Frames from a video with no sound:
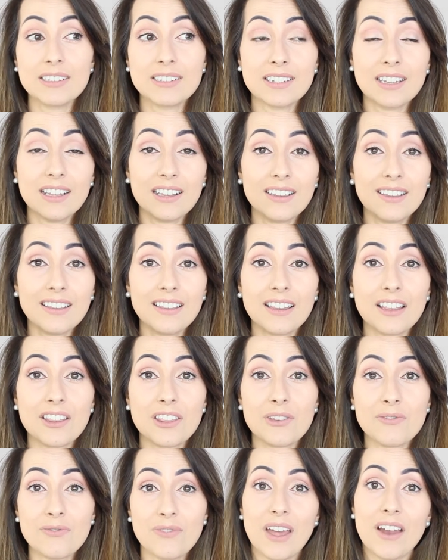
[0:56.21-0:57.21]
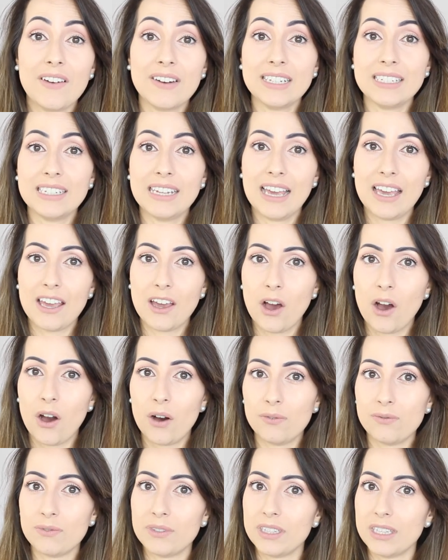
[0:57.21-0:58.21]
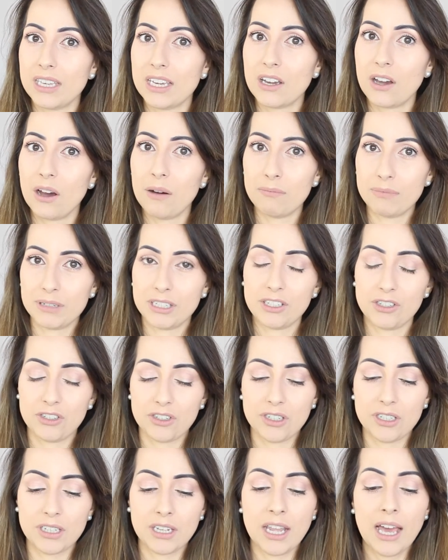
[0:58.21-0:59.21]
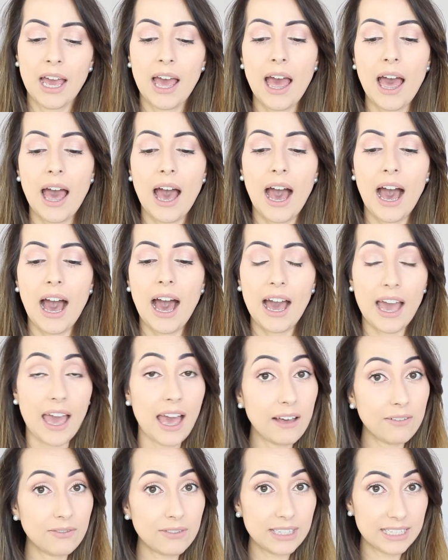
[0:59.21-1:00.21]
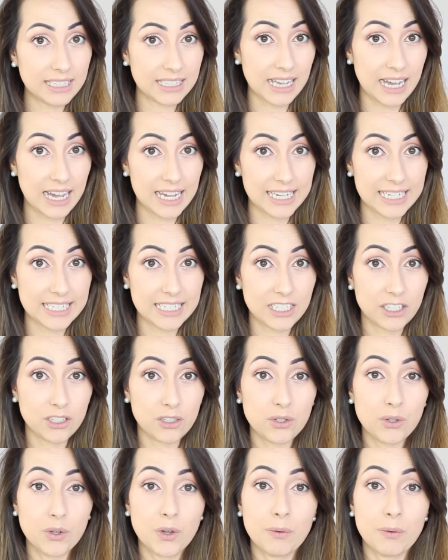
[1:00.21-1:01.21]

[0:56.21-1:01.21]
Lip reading: till the very day of the competition. I have decided to